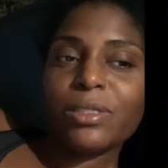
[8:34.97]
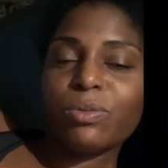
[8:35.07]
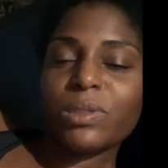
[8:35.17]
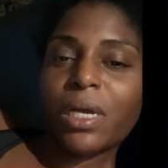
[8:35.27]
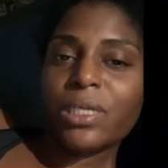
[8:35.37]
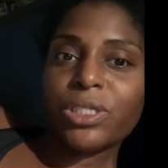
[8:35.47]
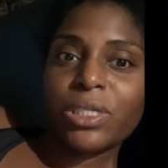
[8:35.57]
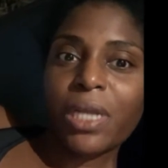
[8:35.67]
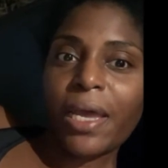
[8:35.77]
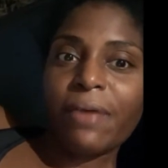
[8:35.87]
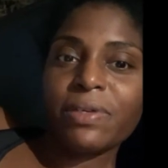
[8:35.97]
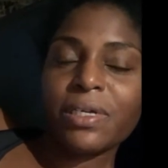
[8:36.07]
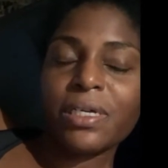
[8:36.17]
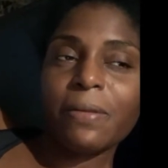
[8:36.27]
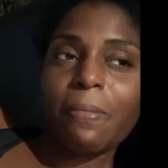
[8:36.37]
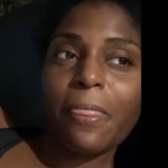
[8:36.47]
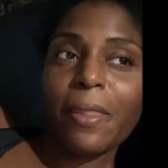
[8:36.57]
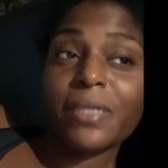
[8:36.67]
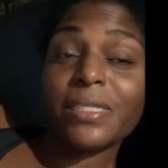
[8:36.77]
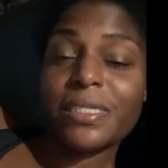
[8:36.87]
which I should not have done
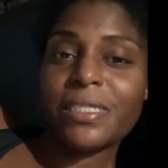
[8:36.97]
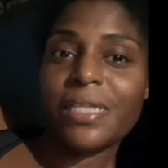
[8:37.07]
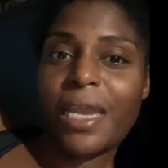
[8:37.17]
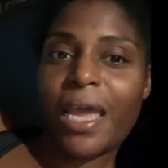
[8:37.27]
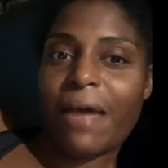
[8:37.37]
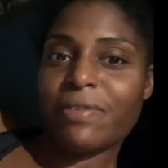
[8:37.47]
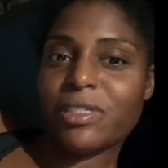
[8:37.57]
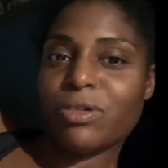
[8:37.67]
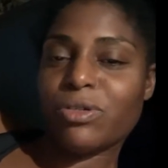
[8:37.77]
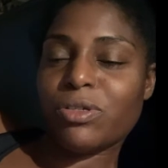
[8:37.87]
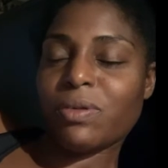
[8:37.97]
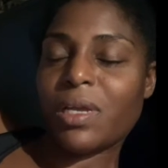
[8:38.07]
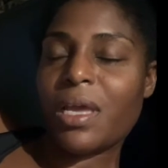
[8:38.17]
because this is the day after surgery.